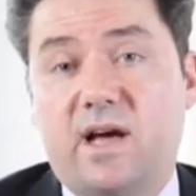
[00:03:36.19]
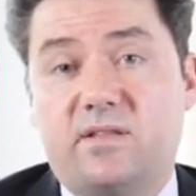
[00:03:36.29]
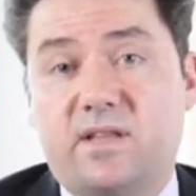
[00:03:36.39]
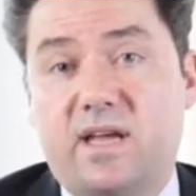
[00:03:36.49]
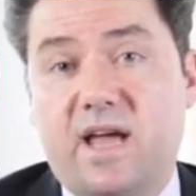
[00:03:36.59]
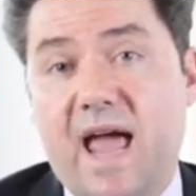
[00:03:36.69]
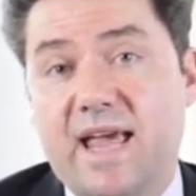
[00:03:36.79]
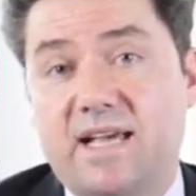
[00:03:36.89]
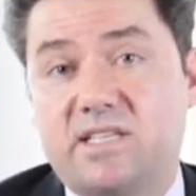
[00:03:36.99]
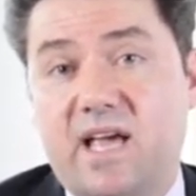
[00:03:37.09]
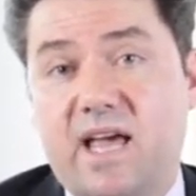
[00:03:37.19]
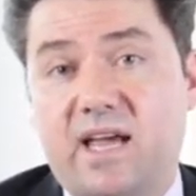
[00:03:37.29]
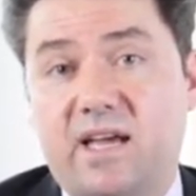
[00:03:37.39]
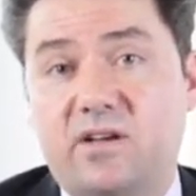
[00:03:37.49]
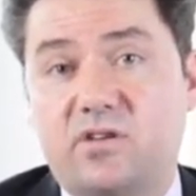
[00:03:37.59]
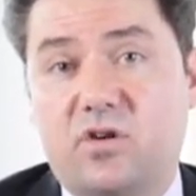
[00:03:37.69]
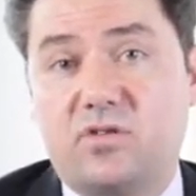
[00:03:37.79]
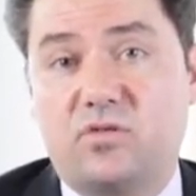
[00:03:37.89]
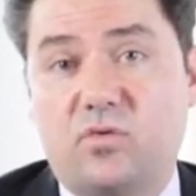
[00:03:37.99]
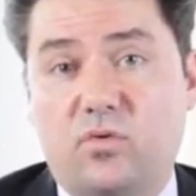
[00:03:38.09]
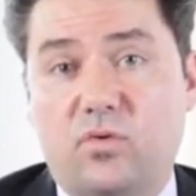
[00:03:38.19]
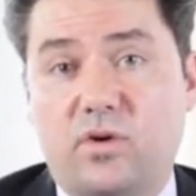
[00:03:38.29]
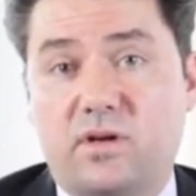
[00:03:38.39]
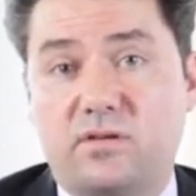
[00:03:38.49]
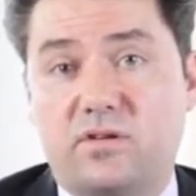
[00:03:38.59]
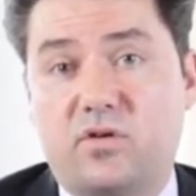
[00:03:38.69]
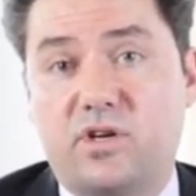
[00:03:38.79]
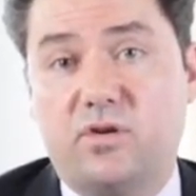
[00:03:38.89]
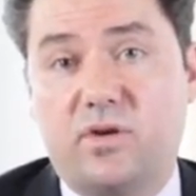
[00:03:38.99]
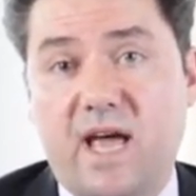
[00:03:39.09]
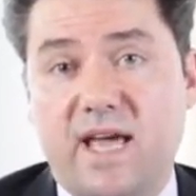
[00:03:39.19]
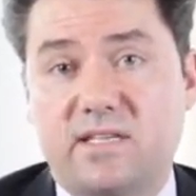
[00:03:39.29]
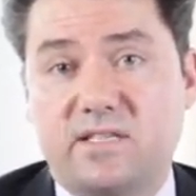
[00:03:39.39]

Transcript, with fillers: at the asa.org.uk